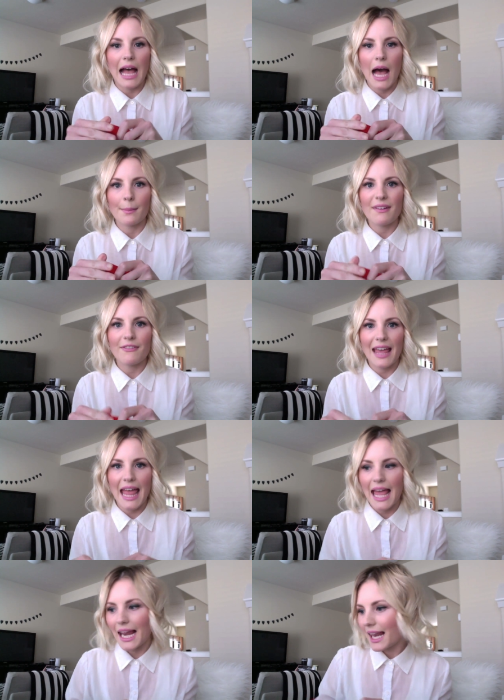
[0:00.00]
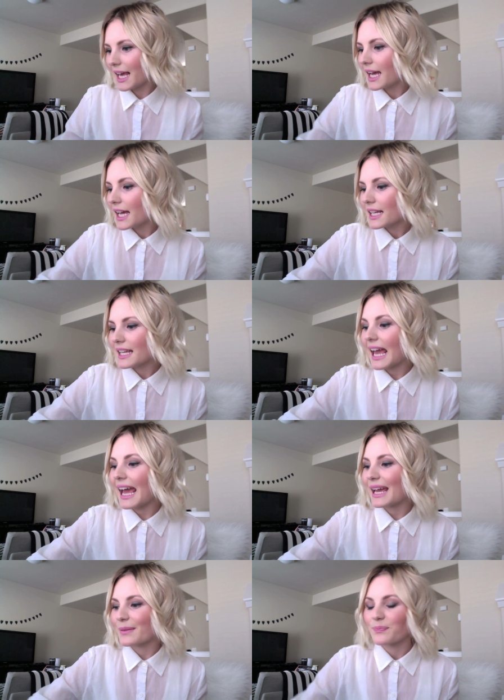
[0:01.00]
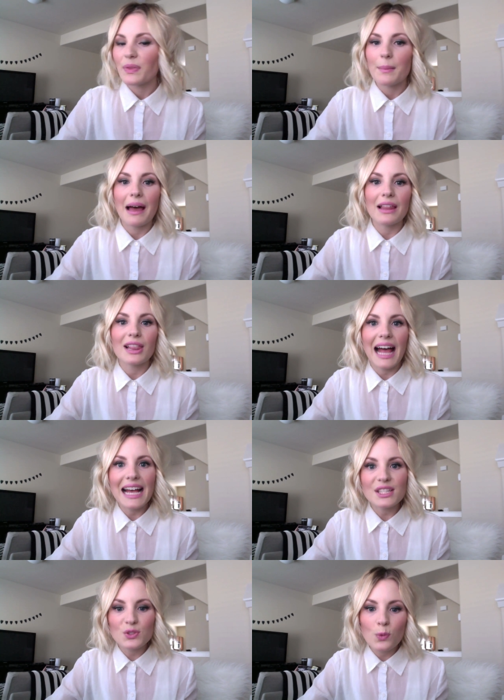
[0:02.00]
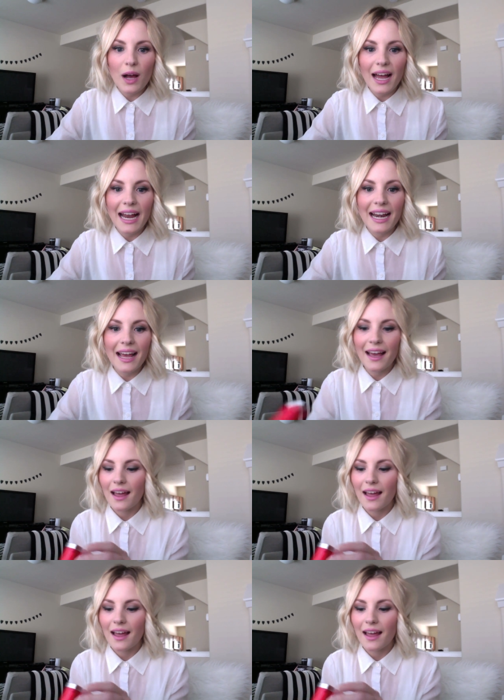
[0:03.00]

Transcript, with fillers: I'm a fan. Okay, my last one,